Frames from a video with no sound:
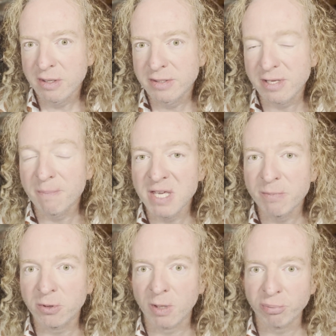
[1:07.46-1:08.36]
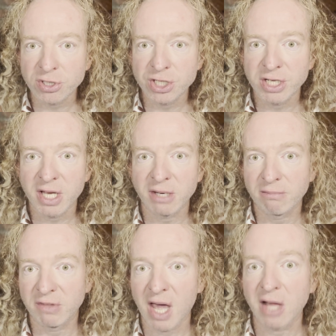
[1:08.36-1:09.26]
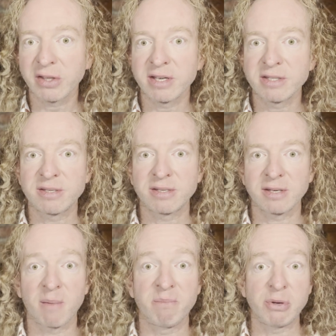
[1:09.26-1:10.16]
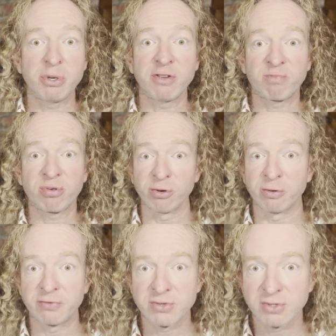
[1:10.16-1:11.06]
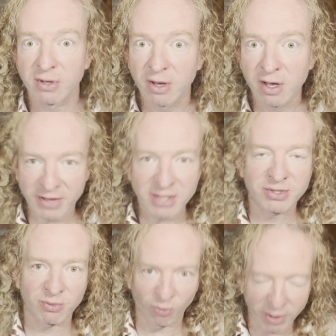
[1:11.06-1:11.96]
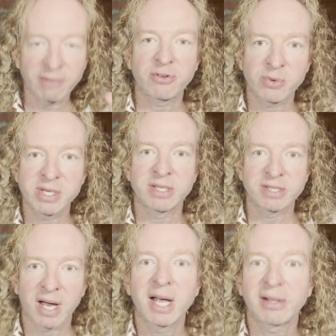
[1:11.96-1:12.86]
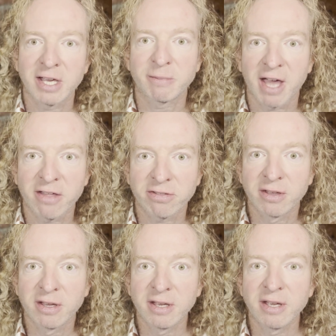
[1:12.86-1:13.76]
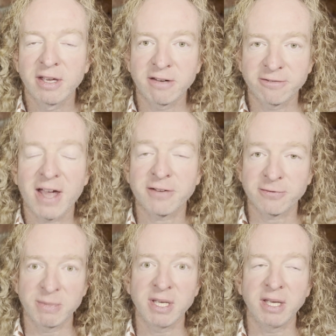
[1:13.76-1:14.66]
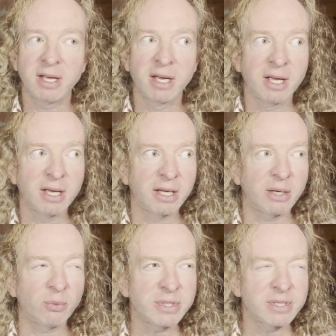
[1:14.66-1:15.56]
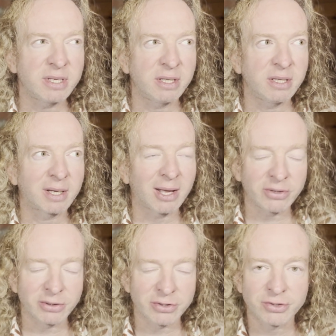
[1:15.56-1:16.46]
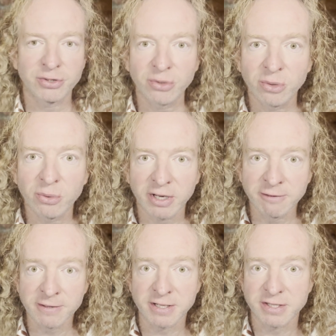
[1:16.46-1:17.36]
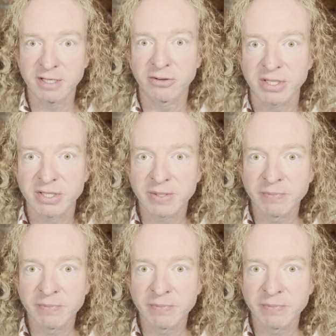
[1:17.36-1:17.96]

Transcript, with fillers: Some people appreciate the elegance and beauty of proofs. That's one of the reasons I like math. In fact, for me, it was the Calculus two infinite series.